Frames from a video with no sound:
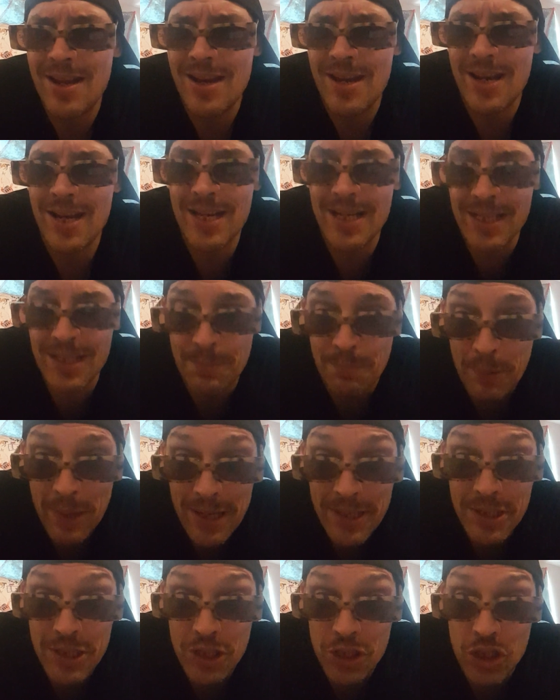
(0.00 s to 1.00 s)
He's
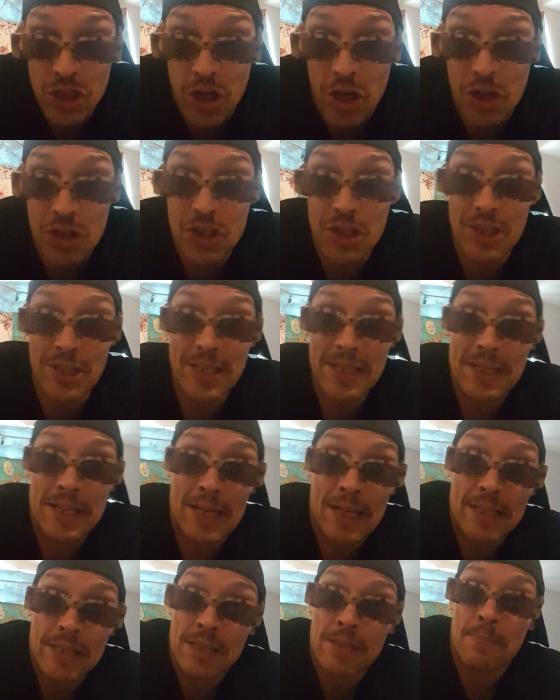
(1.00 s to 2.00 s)
pressing charges
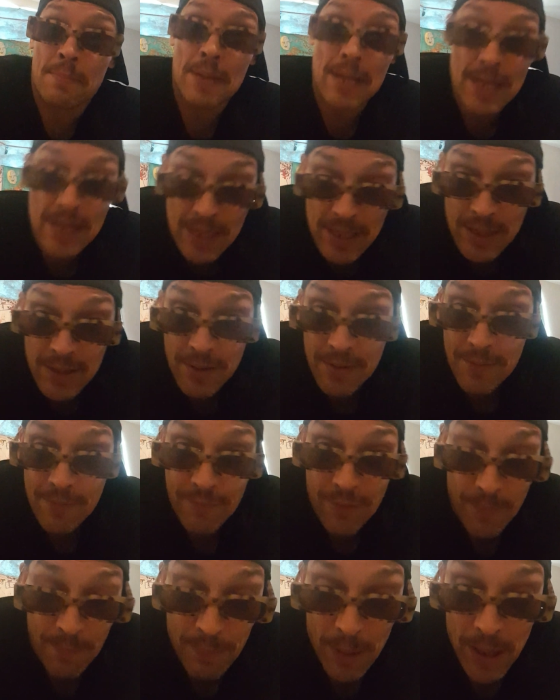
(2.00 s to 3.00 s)
against me
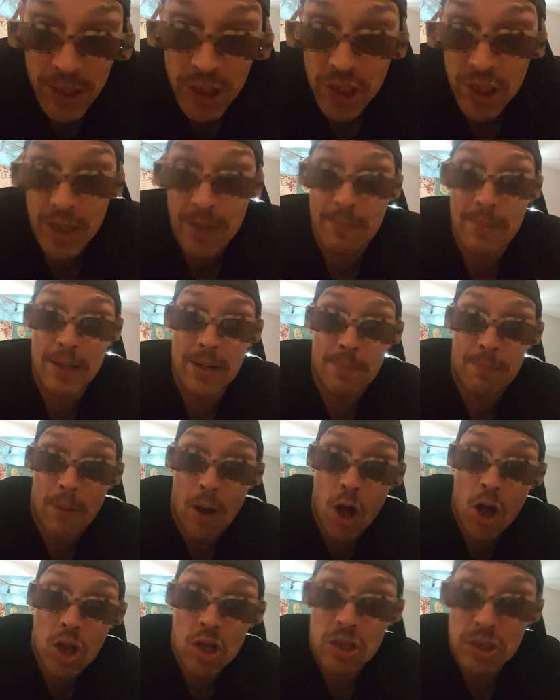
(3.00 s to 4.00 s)
for punching him in the
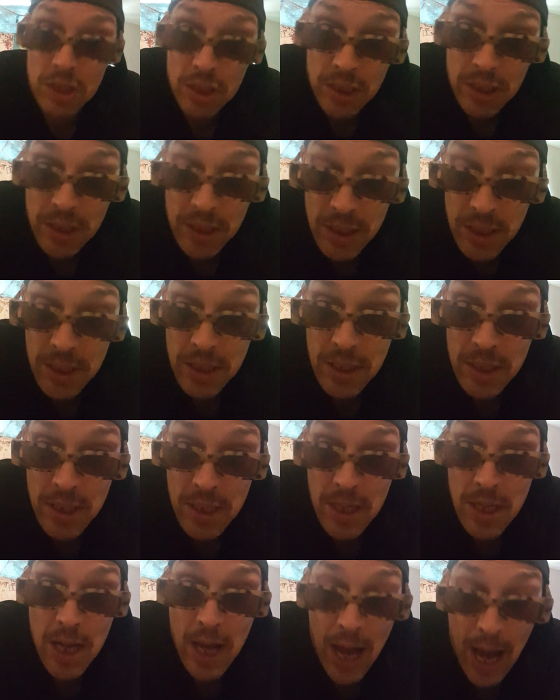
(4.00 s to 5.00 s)
balls.
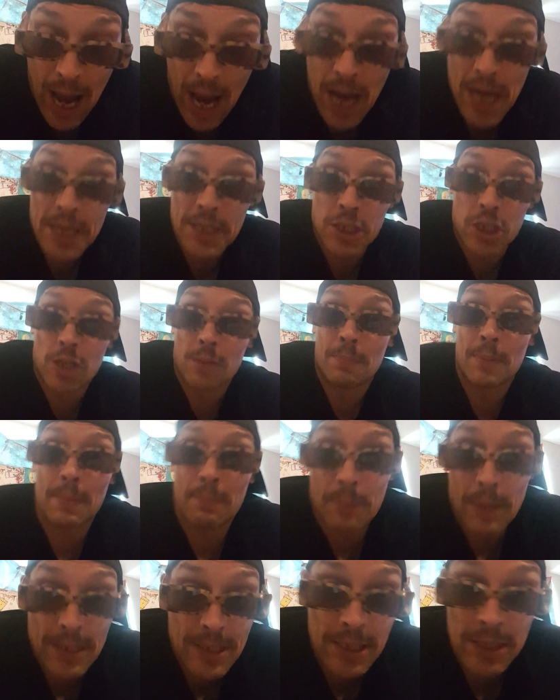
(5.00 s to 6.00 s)
I should be
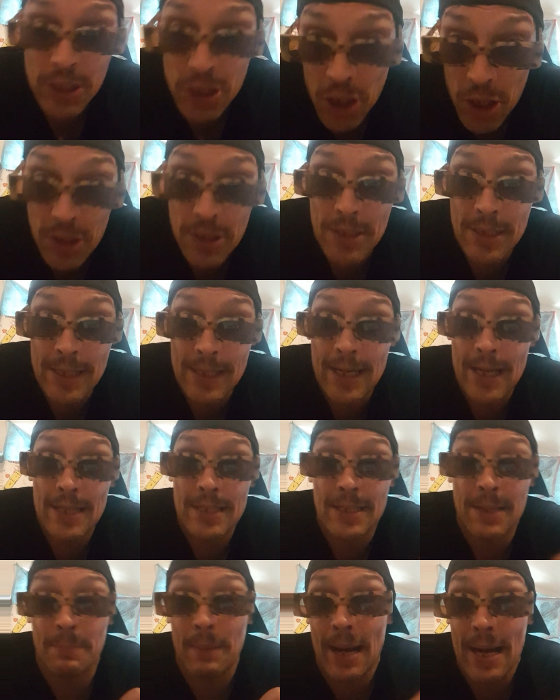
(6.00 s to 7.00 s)
pressing charges
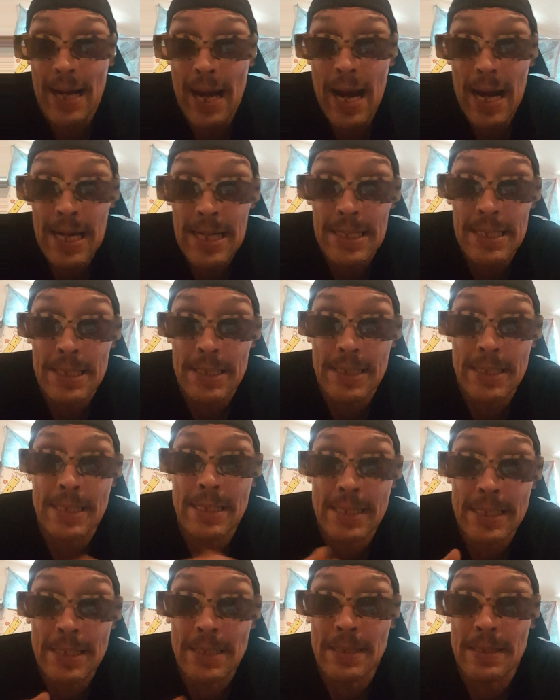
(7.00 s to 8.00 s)
against him. My hand is
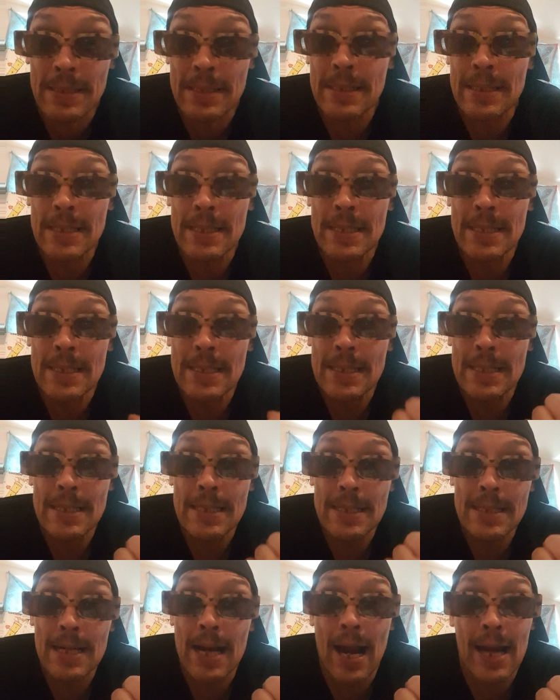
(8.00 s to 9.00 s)
still...
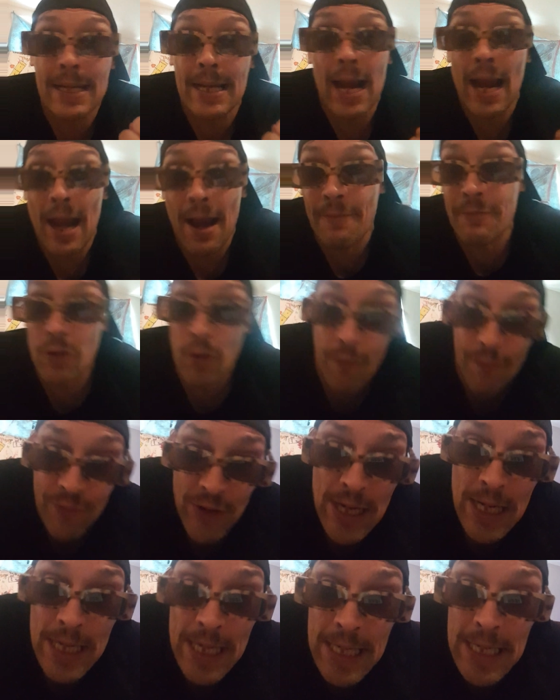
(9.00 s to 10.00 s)
I have no
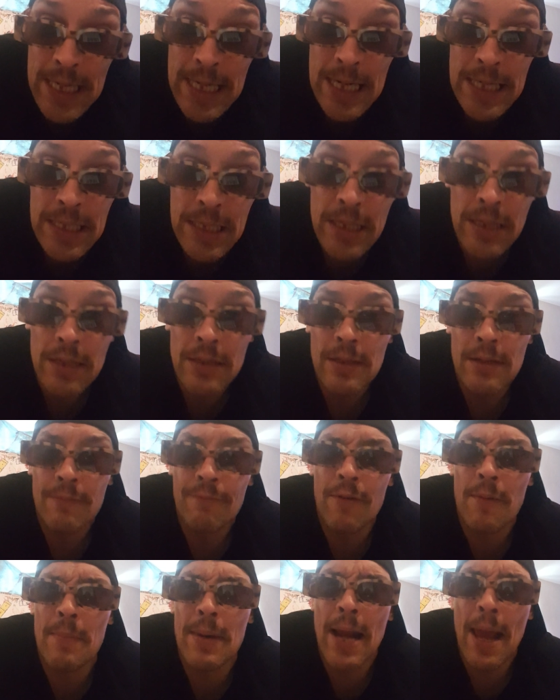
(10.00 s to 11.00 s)
feeling in it
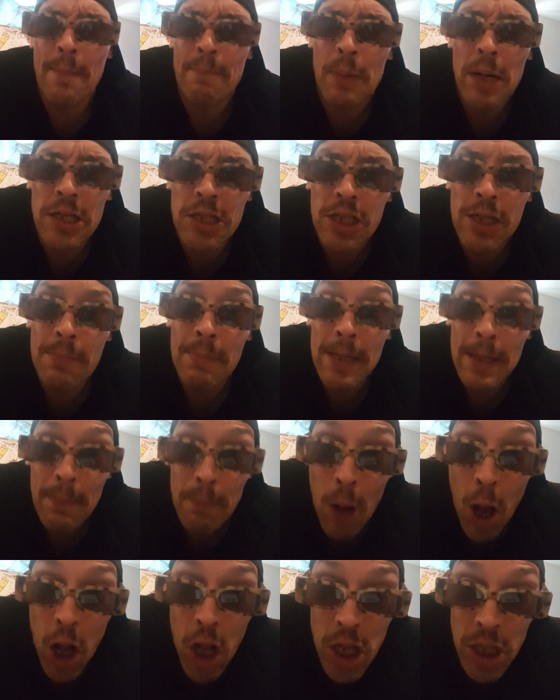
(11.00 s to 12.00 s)
from when I punched him in the
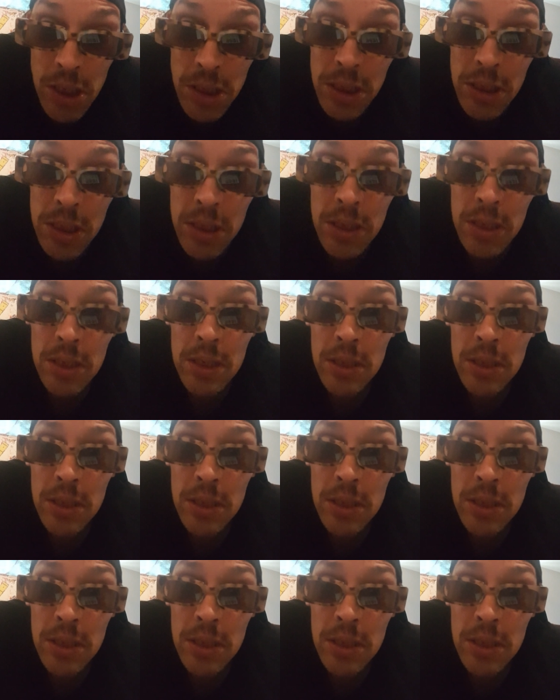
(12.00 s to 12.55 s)
balls.